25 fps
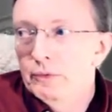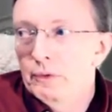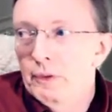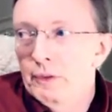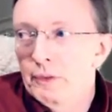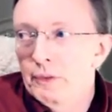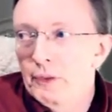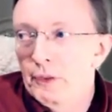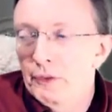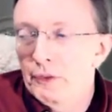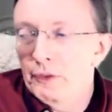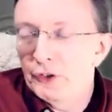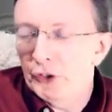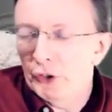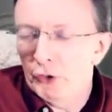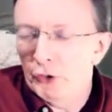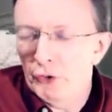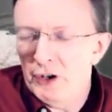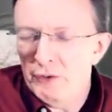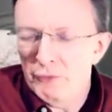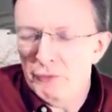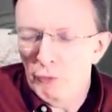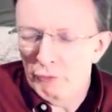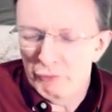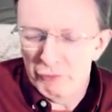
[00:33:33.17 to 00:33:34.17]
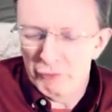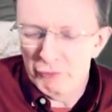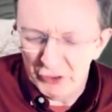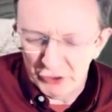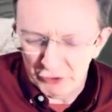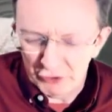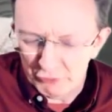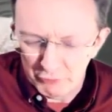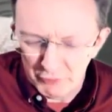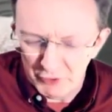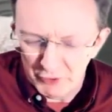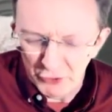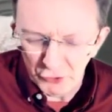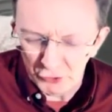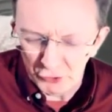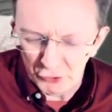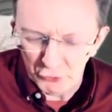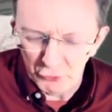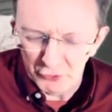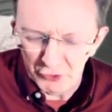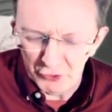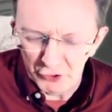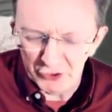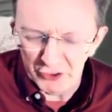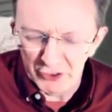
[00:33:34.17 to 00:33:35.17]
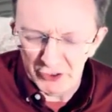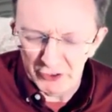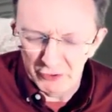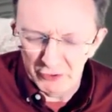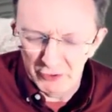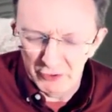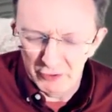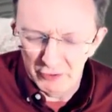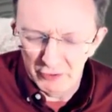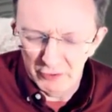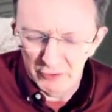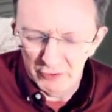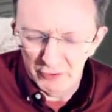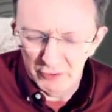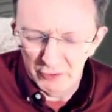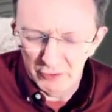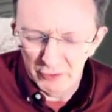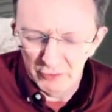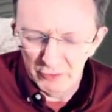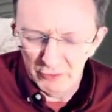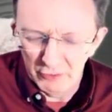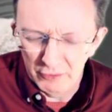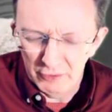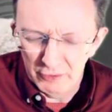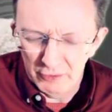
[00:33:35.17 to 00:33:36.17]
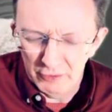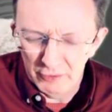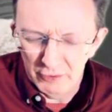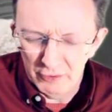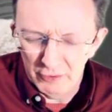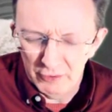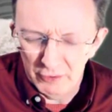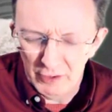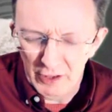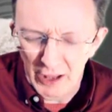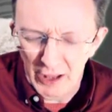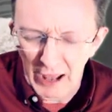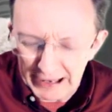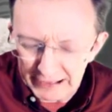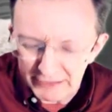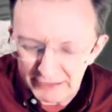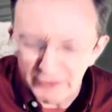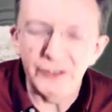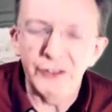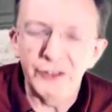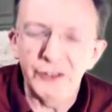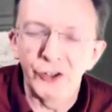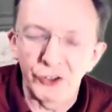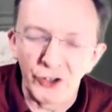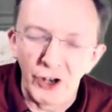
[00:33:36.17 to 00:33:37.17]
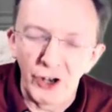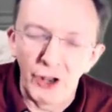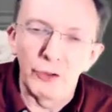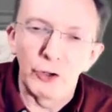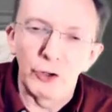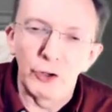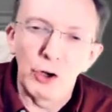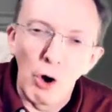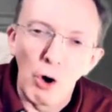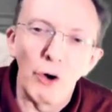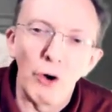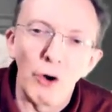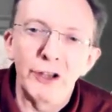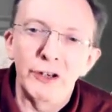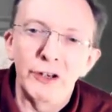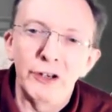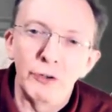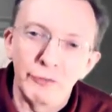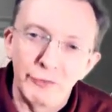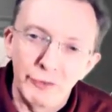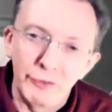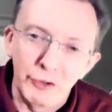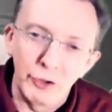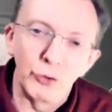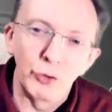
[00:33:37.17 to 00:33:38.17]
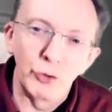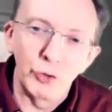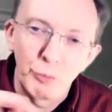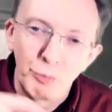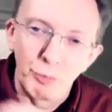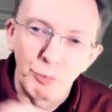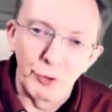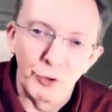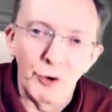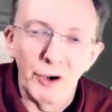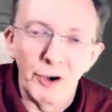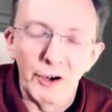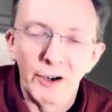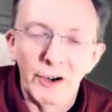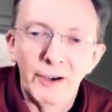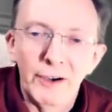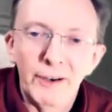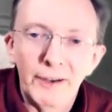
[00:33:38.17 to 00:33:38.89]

there's a great old phrase from years ago that said that ideas are the coin of the entrepreneur,